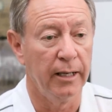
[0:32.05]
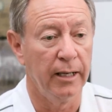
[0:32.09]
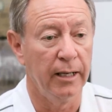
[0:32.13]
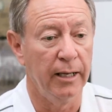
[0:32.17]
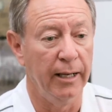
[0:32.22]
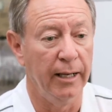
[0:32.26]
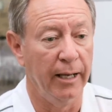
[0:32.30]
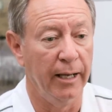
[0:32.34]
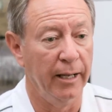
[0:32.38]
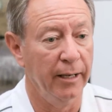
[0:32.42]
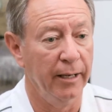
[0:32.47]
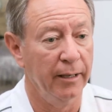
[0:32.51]

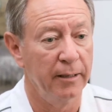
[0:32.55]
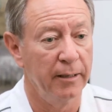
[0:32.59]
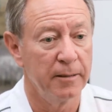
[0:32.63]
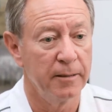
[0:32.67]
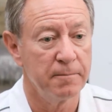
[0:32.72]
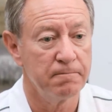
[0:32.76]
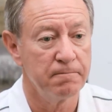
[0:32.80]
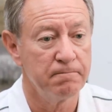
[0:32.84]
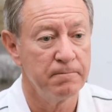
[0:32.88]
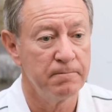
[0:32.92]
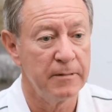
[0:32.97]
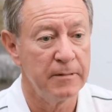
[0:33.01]
And
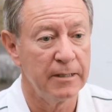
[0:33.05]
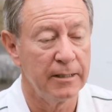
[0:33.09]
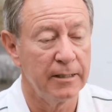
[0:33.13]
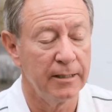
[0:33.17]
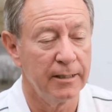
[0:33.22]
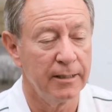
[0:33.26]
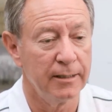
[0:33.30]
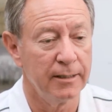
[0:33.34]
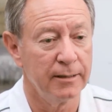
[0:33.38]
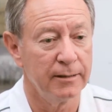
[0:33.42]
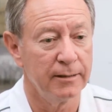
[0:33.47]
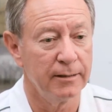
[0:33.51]

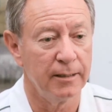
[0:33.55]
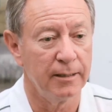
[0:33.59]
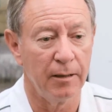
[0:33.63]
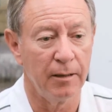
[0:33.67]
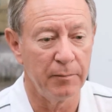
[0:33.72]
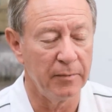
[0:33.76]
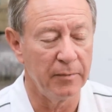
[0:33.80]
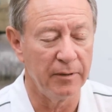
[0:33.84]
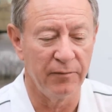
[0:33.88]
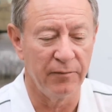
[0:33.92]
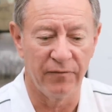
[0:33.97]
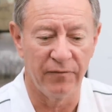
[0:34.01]

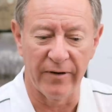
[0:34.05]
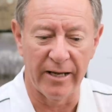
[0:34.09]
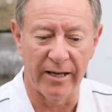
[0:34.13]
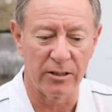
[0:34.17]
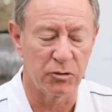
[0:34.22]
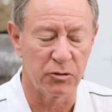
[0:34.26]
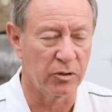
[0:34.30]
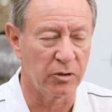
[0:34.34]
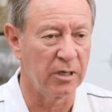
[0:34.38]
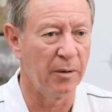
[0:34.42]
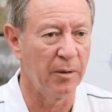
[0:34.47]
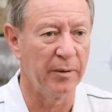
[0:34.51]
the
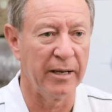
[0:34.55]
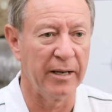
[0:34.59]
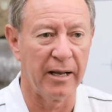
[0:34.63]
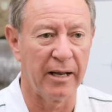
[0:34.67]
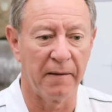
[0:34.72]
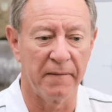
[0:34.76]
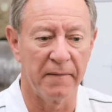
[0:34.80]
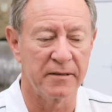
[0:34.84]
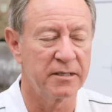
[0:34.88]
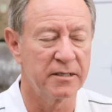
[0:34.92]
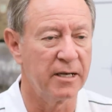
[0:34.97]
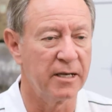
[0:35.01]
fans were coming out
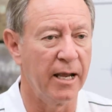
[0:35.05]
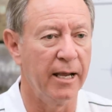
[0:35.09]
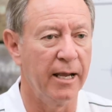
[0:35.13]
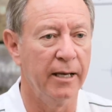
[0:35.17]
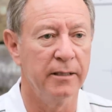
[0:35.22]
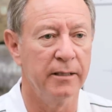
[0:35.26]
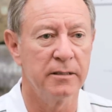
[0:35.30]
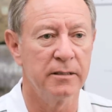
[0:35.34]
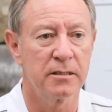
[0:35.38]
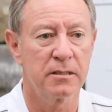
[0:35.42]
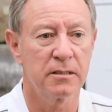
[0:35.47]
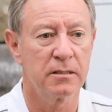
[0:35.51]
of the
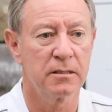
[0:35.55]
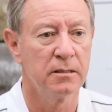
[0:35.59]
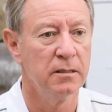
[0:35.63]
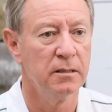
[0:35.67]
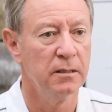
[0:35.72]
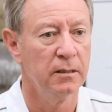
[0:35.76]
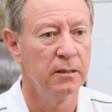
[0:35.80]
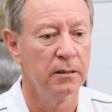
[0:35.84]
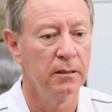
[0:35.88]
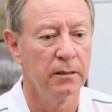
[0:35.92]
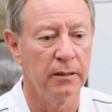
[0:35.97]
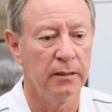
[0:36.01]
stands.
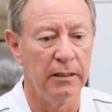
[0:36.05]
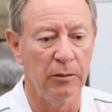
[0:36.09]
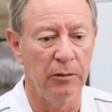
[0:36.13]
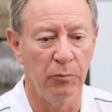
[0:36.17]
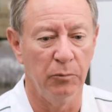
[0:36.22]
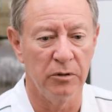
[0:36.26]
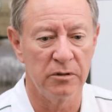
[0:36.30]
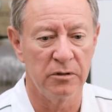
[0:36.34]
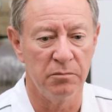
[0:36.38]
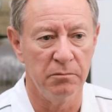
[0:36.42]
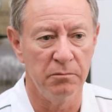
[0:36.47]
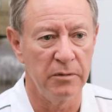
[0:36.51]
It
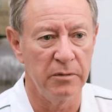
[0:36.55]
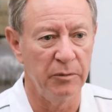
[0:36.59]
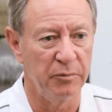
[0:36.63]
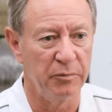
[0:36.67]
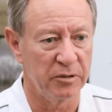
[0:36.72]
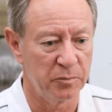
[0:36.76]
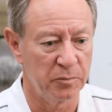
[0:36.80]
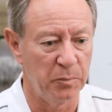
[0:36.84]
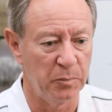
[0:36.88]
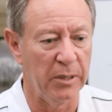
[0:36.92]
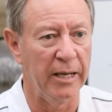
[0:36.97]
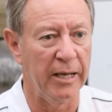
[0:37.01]
was it
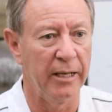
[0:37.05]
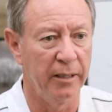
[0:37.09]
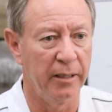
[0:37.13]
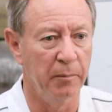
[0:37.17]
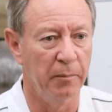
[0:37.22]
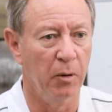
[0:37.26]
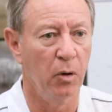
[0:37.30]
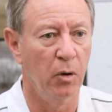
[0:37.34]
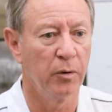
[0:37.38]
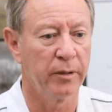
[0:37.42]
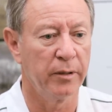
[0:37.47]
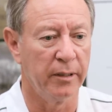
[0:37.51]
was
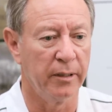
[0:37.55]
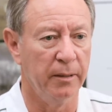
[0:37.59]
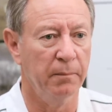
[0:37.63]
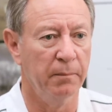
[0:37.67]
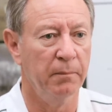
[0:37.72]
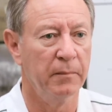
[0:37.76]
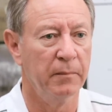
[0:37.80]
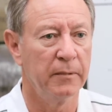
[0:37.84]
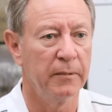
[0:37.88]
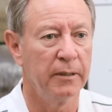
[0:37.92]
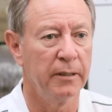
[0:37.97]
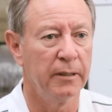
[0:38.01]
pandemonium,
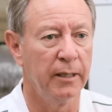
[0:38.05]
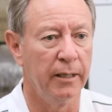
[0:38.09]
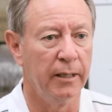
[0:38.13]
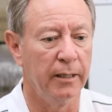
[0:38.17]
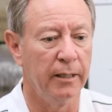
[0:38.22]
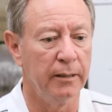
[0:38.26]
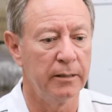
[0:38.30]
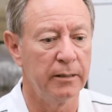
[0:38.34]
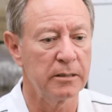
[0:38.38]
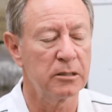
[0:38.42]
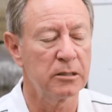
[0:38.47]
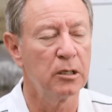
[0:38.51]
and
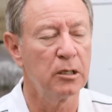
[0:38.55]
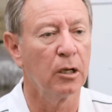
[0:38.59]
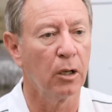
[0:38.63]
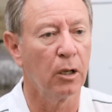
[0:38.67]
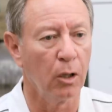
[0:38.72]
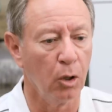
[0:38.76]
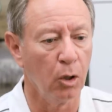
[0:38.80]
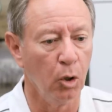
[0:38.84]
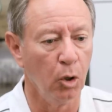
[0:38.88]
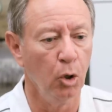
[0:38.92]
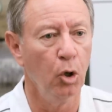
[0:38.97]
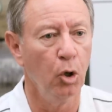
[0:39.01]
it just
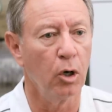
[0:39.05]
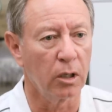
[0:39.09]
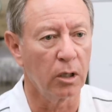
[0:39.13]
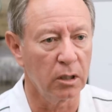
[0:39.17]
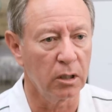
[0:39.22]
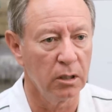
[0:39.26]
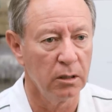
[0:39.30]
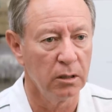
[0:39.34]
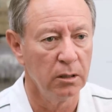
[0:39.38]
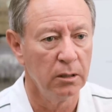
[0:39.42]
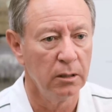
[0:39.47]
didn't look